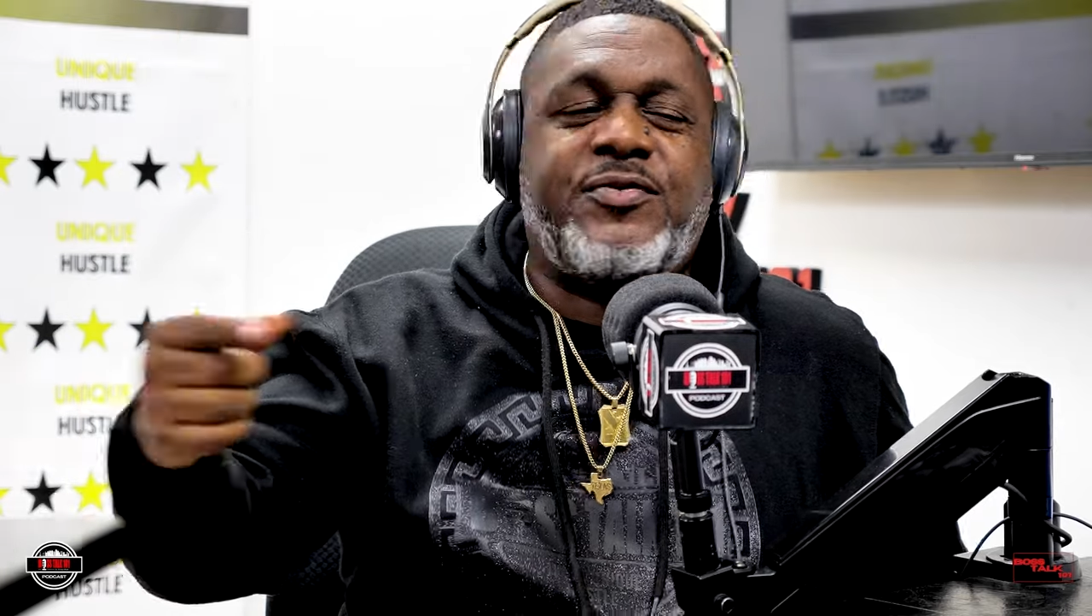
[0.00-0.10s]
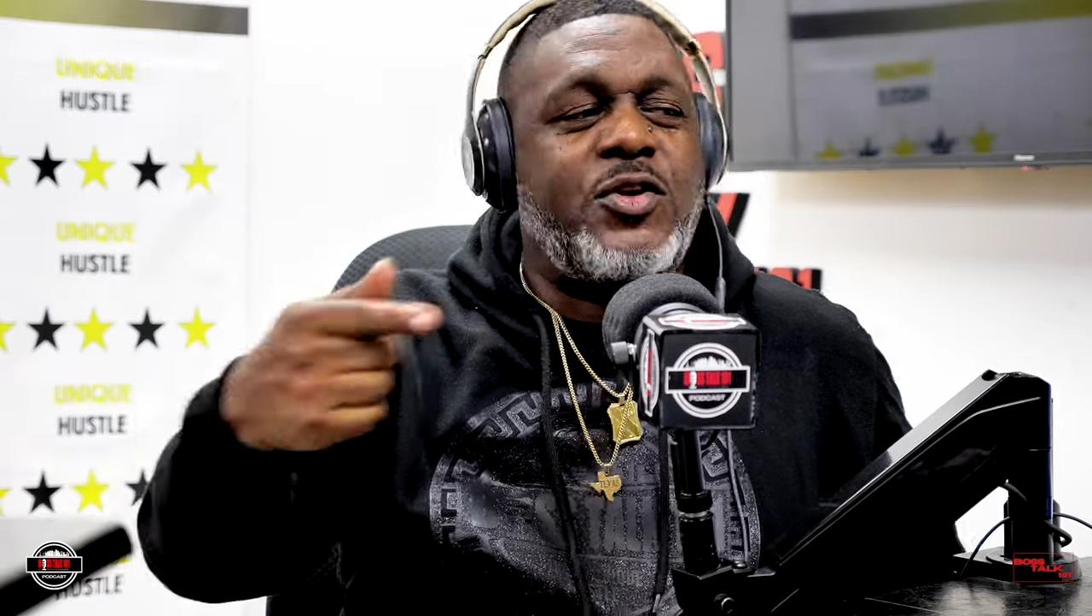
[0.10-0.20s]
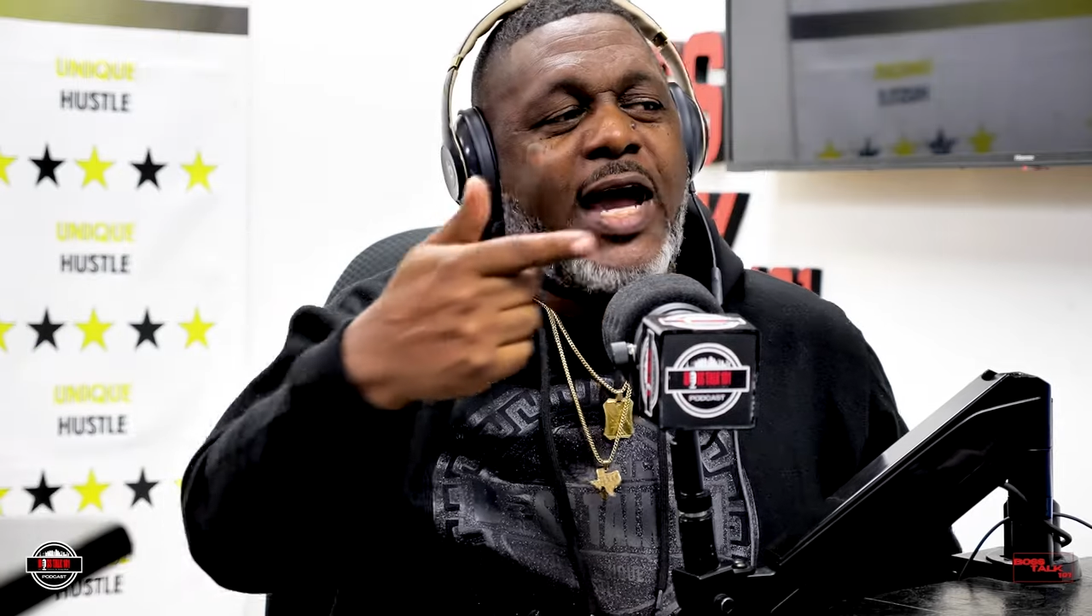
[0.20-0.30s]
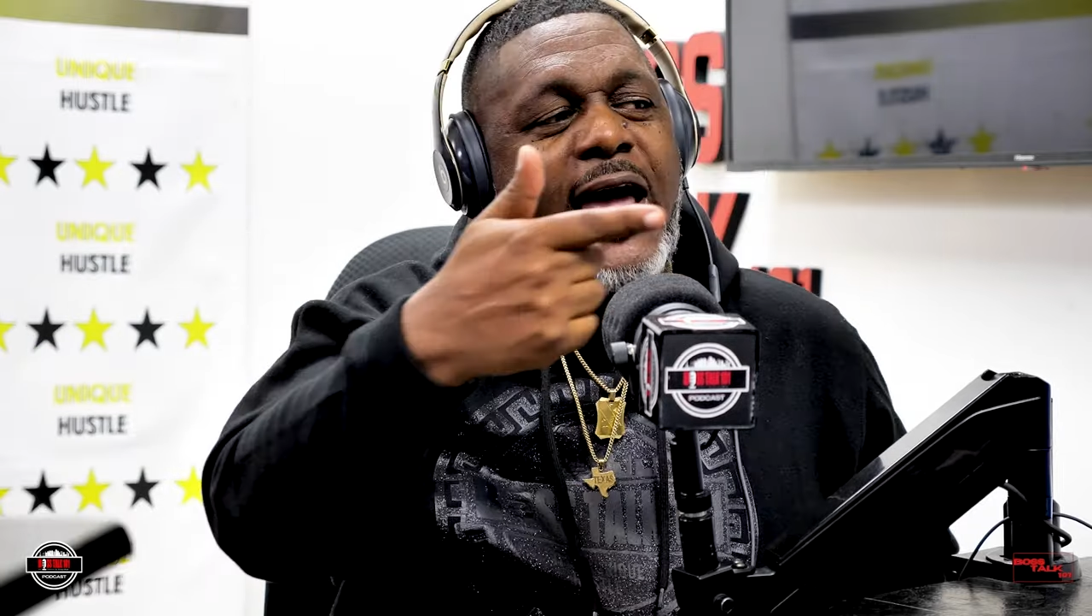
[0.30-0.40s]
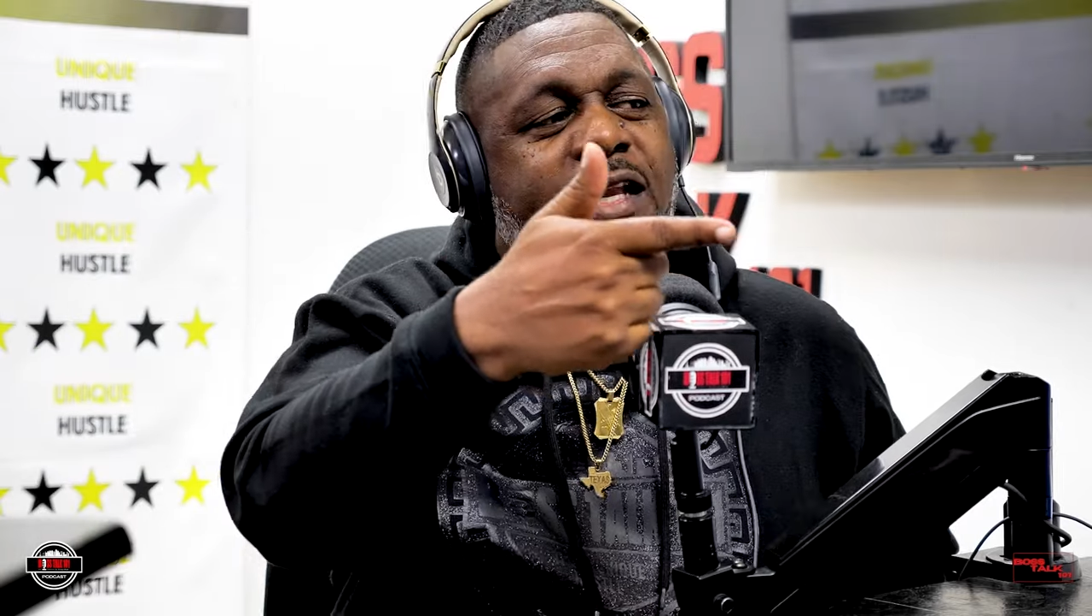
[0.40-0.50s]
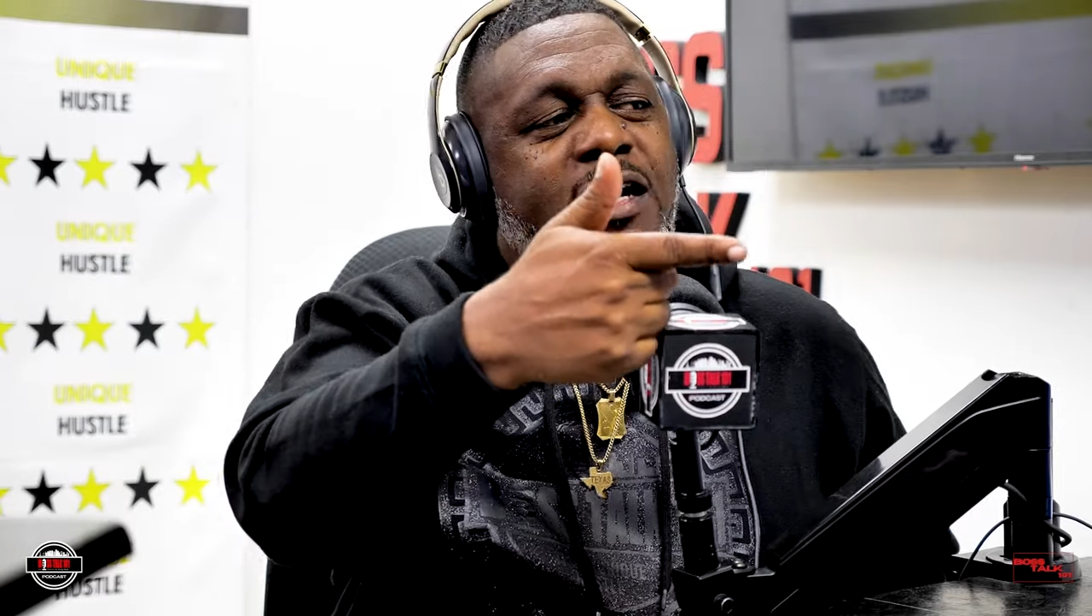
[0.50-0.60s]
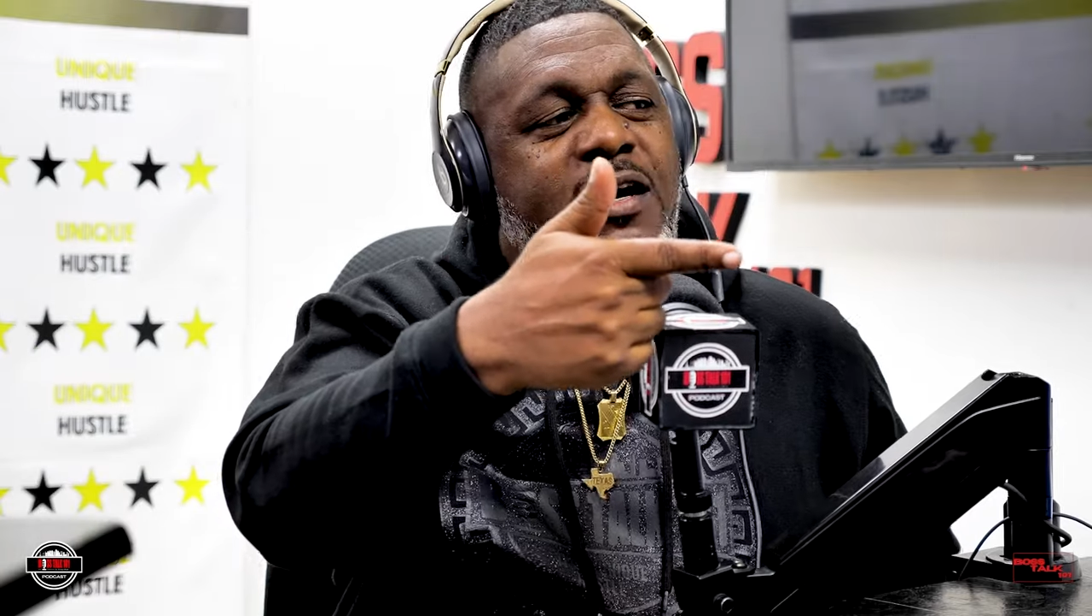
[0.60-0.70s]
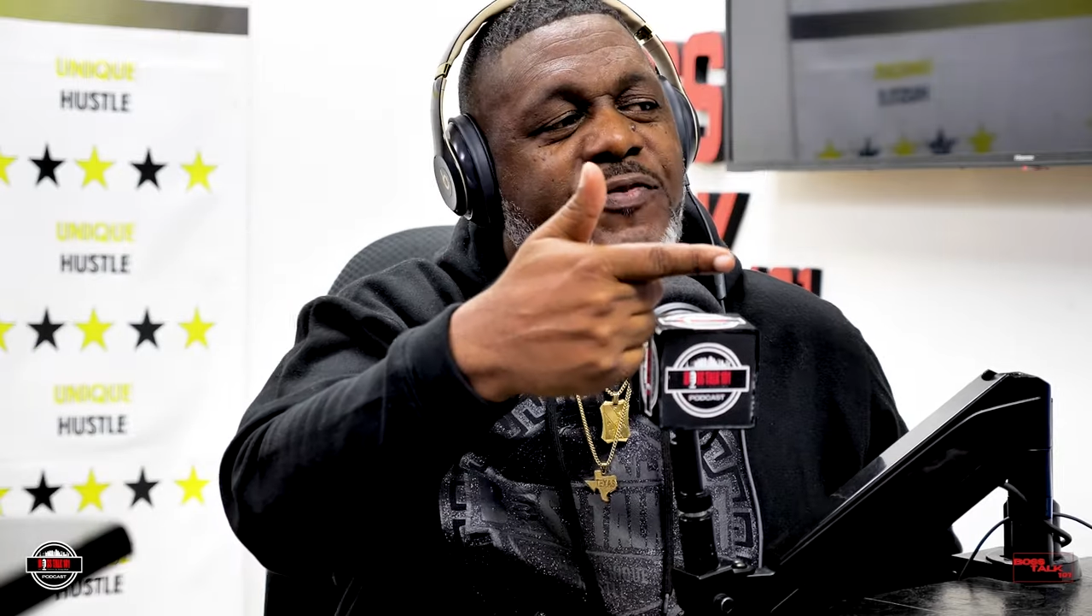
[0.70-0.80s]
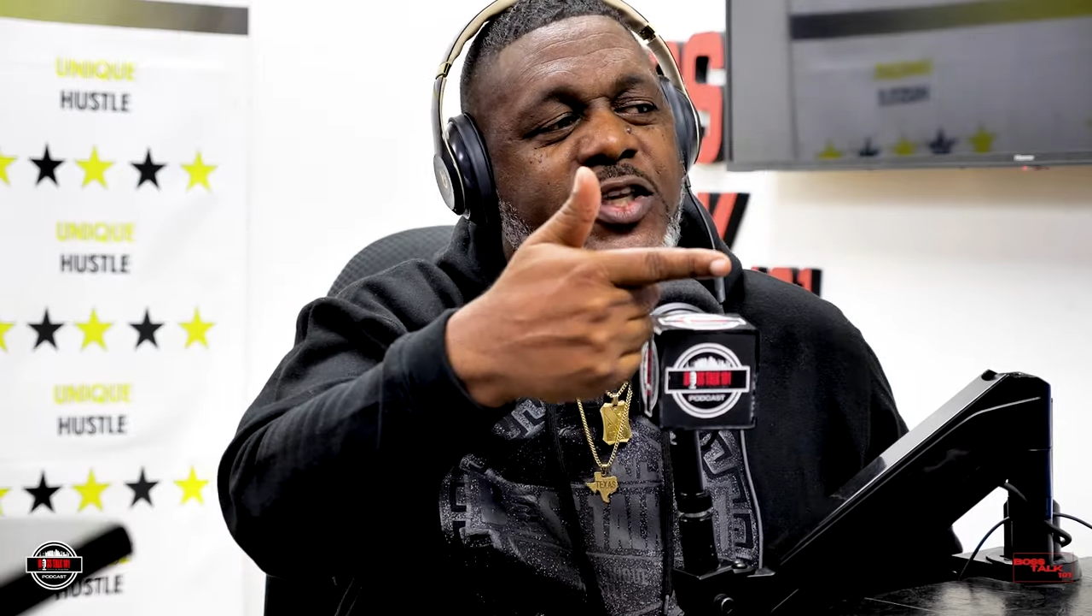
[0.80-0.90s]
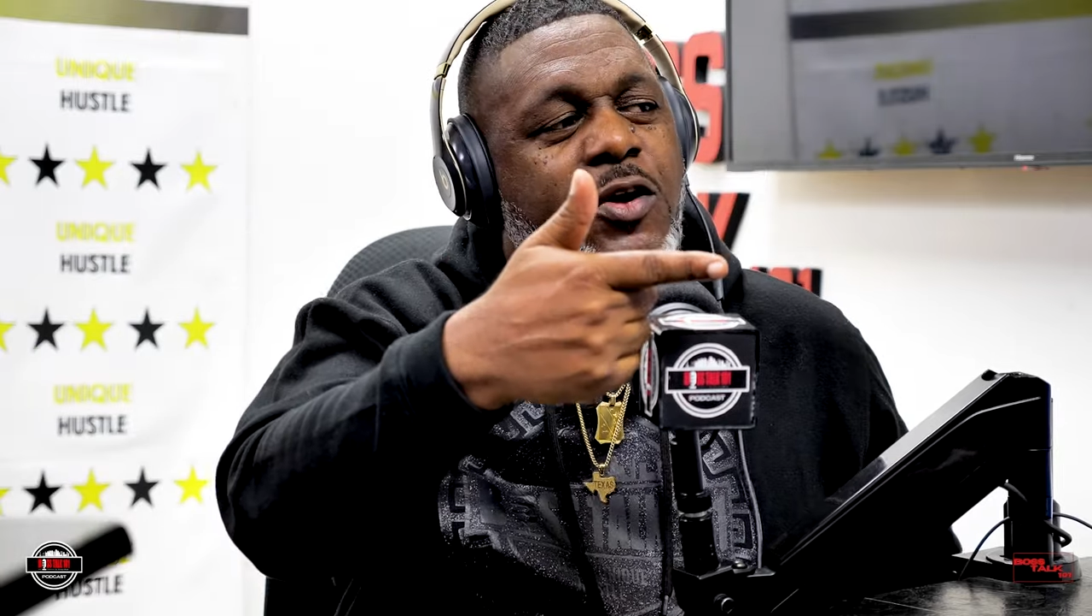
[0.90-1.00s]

You got love for